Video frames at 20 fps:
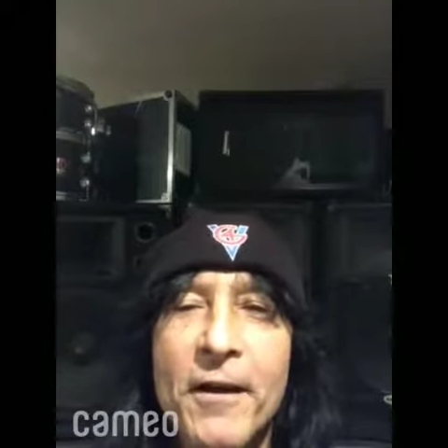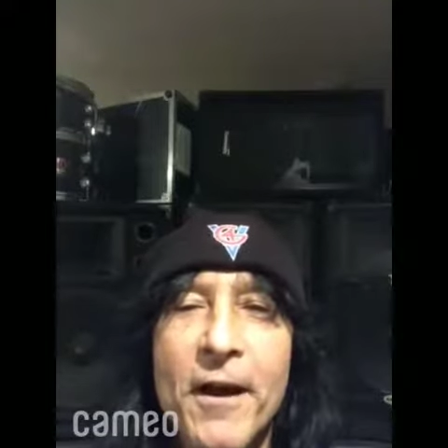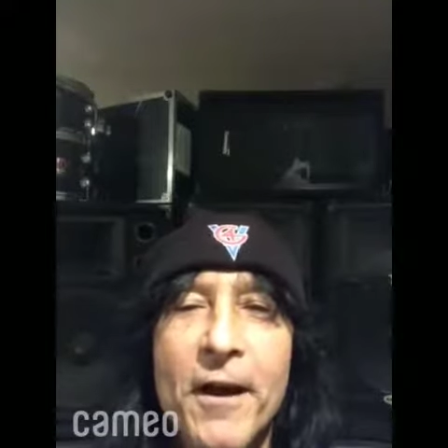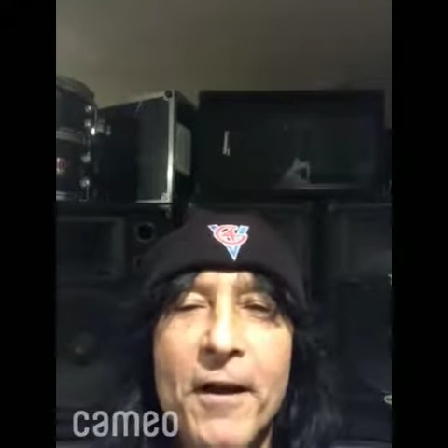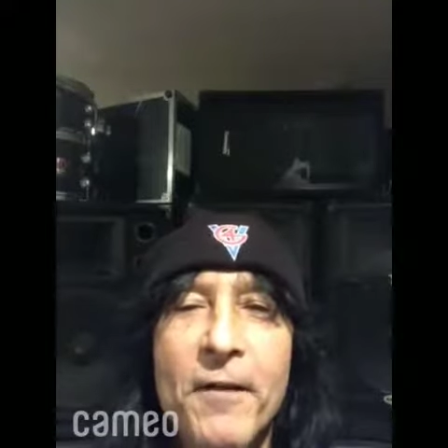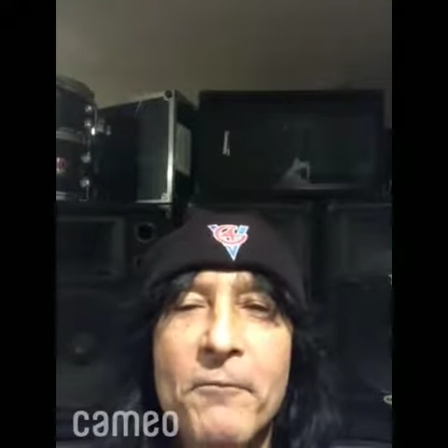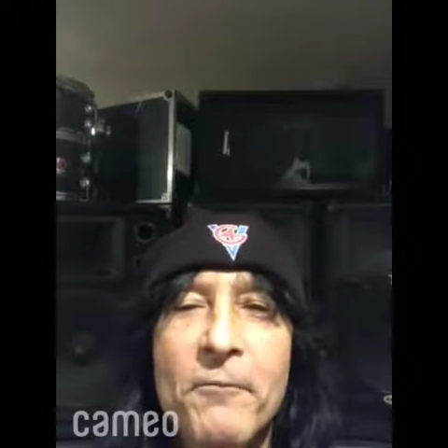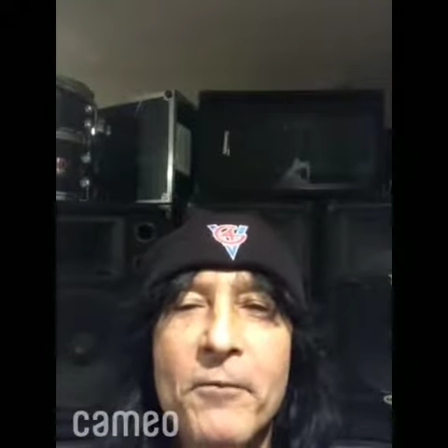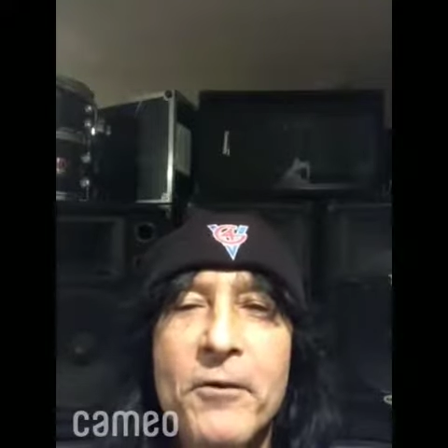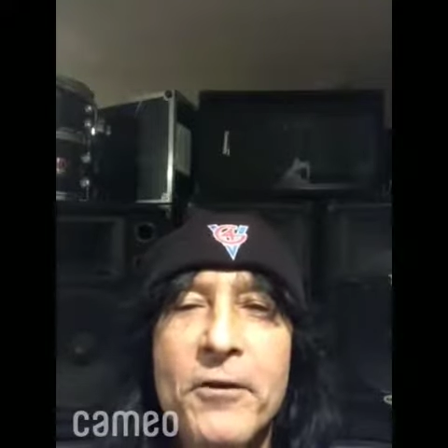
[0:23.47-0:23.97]

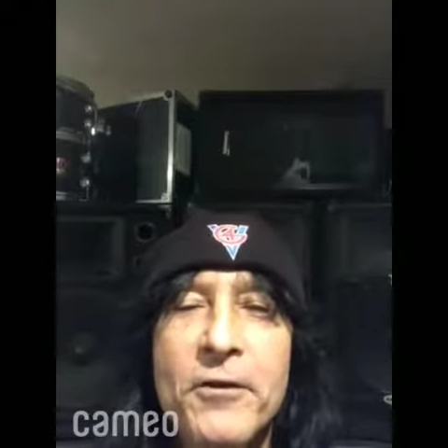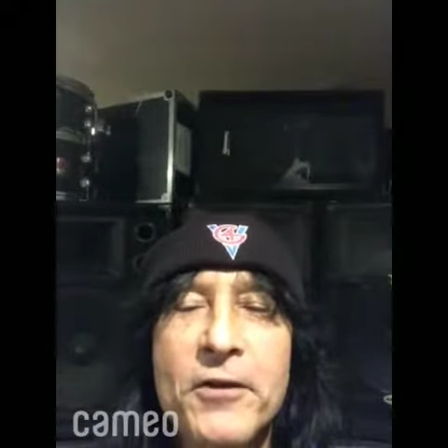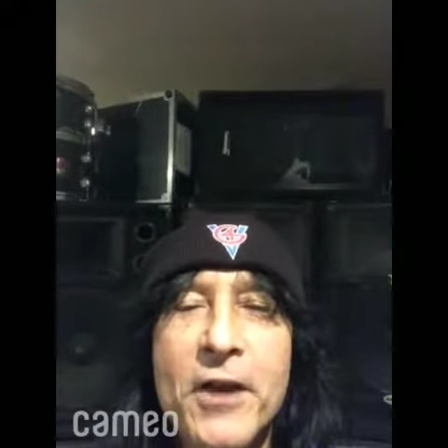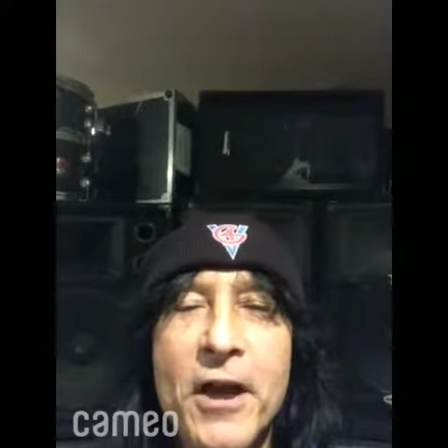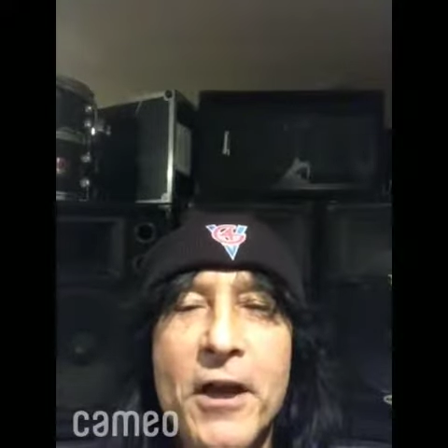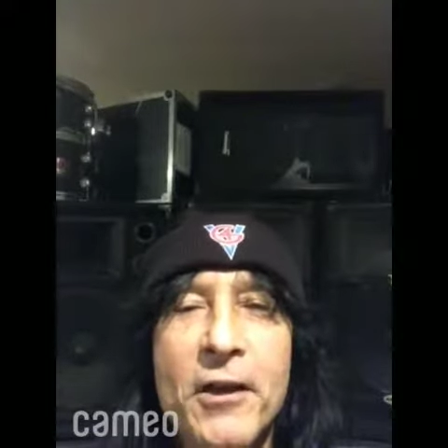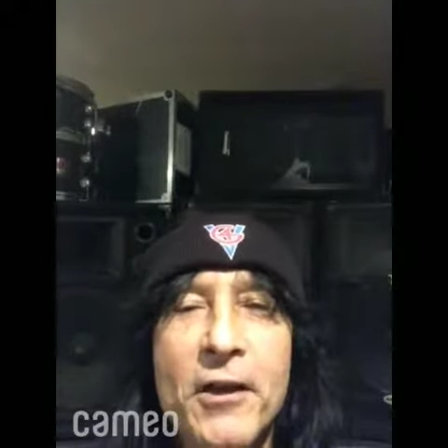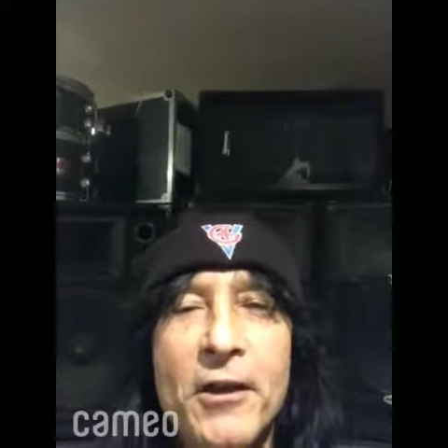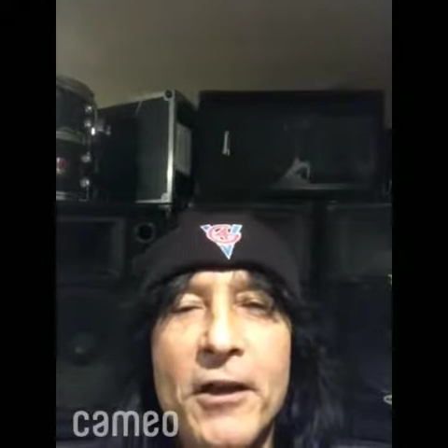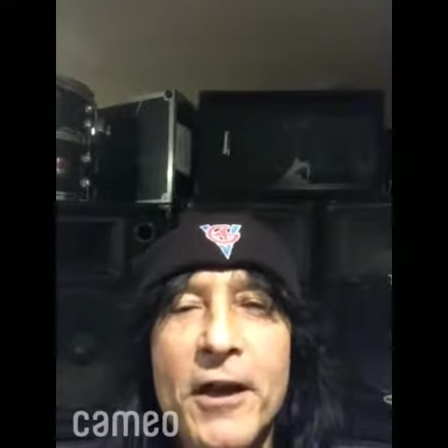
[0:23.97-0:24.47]
I,
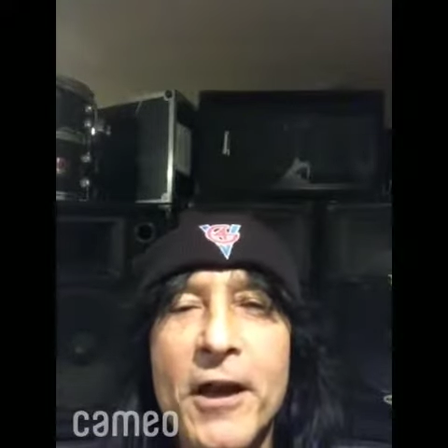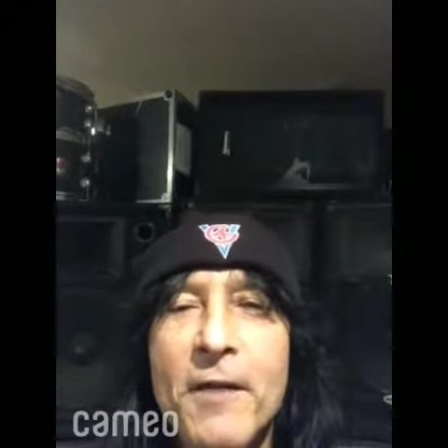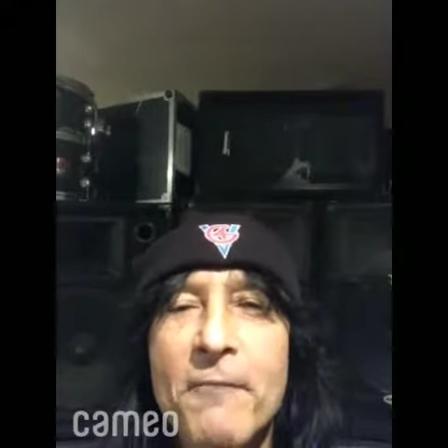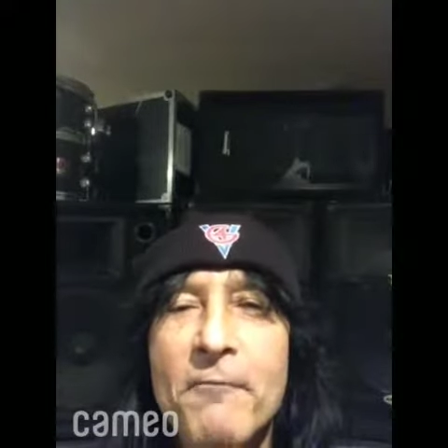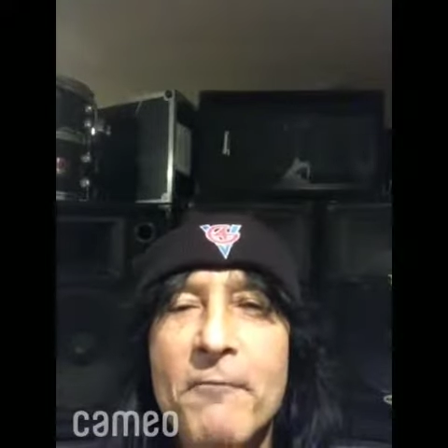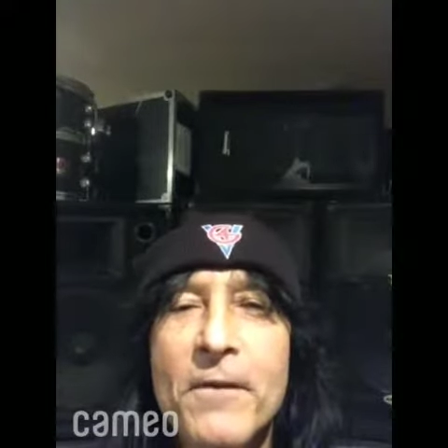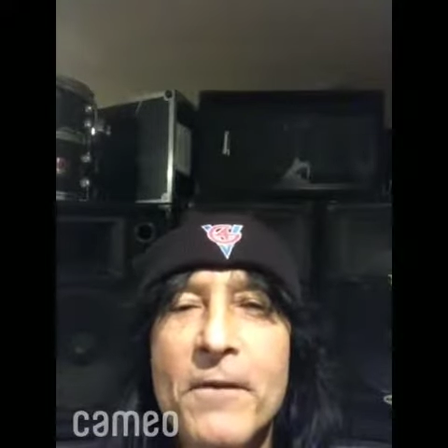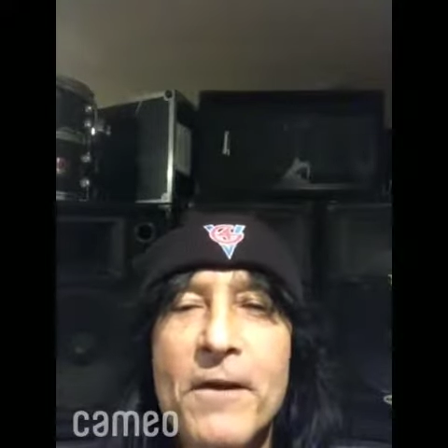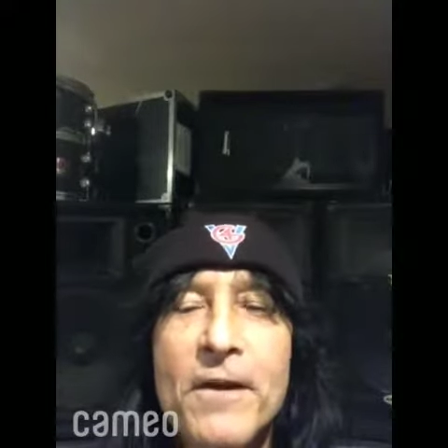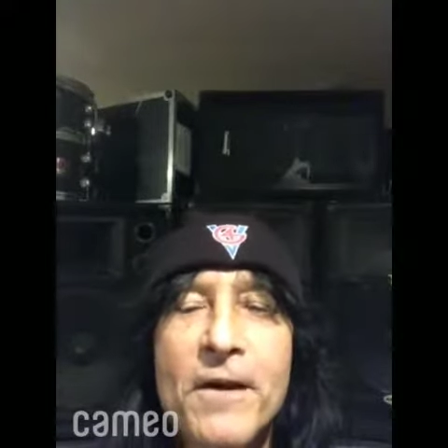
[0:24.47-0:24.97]
appreciate you looking
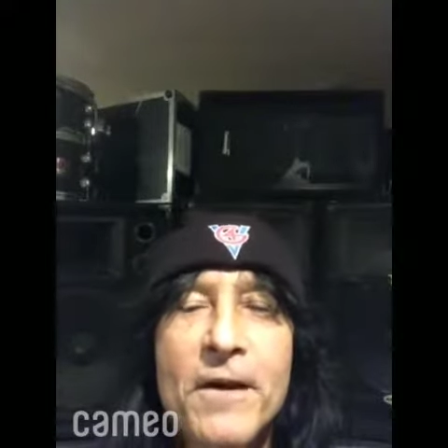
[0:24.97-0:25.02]
up